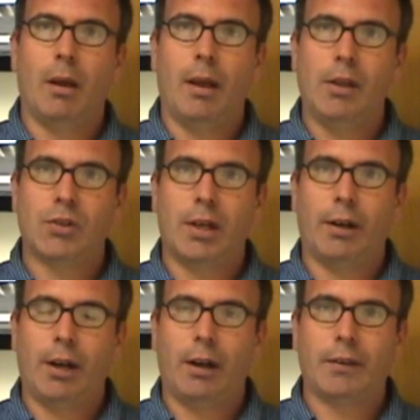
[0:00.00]

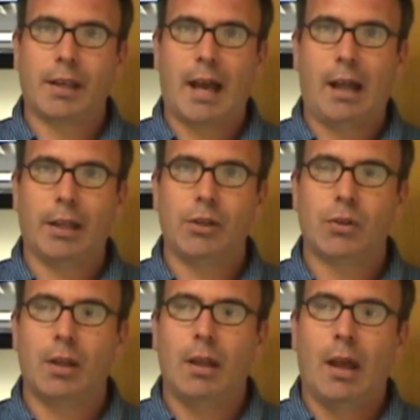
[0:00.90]
engineer here at the
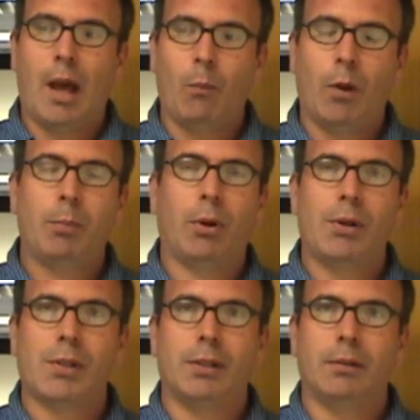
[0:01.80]
college. I'm one
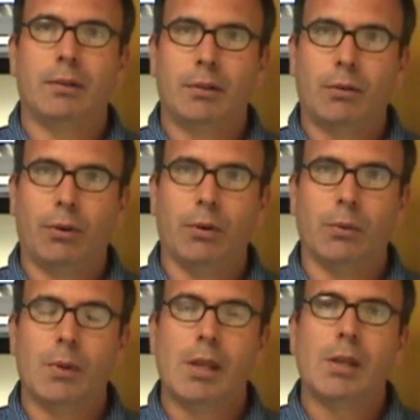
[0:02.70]
person crew.